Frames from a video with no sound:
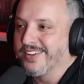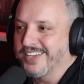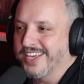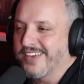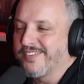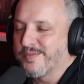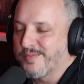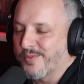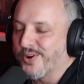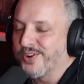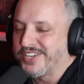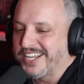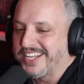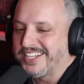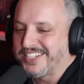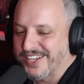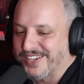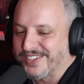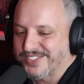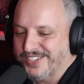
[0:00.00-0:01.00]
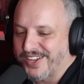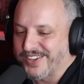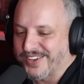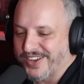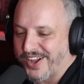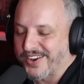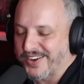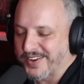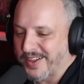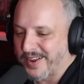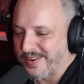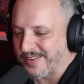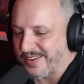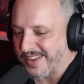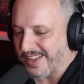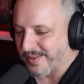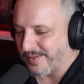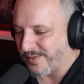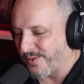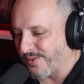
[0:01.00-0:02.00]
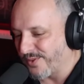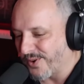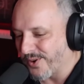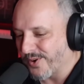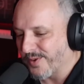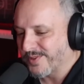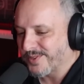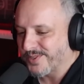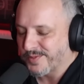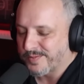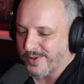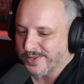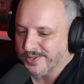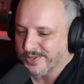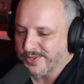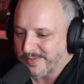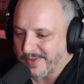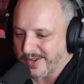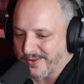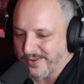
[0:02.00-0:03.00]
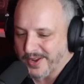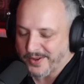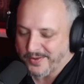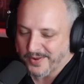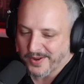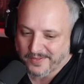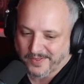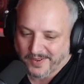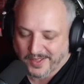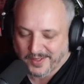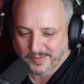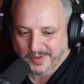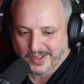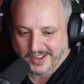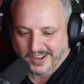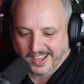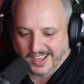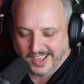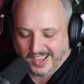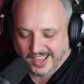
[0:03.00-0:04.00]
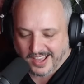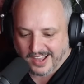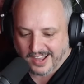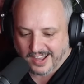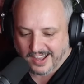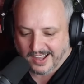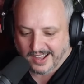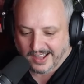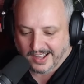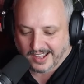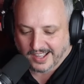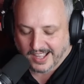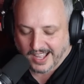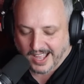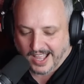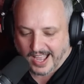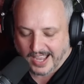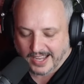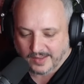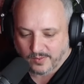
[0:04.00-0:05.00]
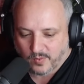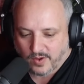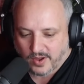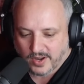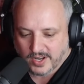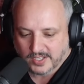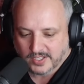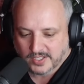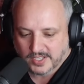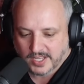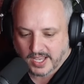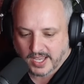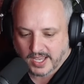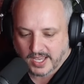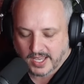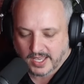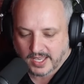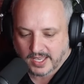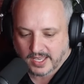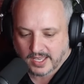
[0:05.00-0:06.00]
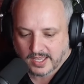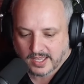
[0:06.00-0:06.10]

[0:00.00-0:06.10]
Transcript: give you more details on old Herman Schmalzried, my great-grandfather. But I want to say